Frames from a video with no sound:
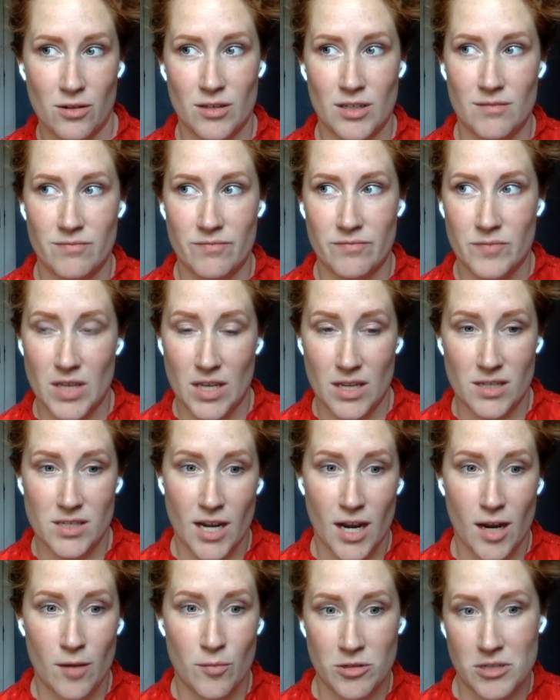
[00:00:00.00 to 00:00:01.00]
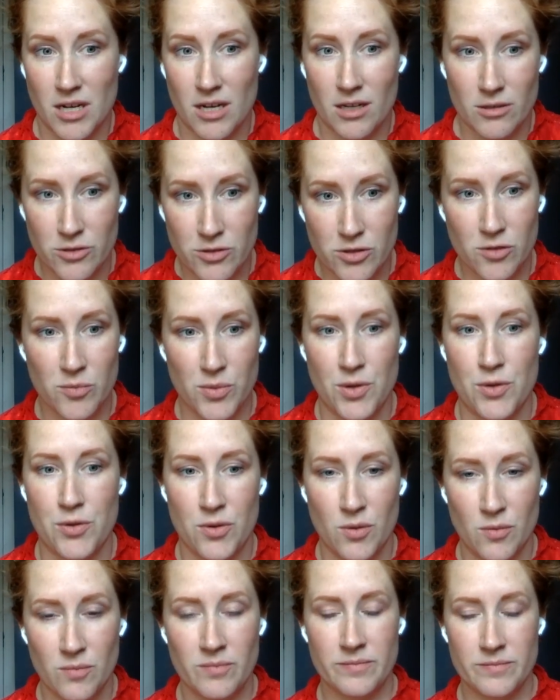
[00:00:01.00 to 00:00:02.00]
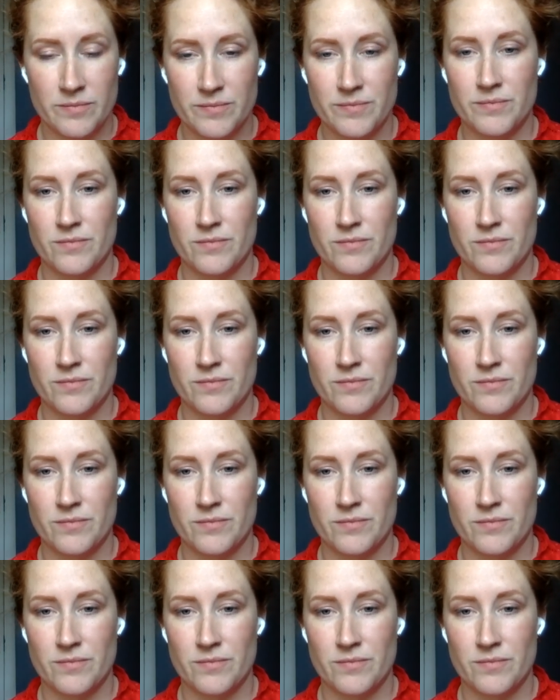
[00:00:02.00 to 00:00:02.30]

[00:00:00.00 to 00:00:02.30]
either in time or dollars or both.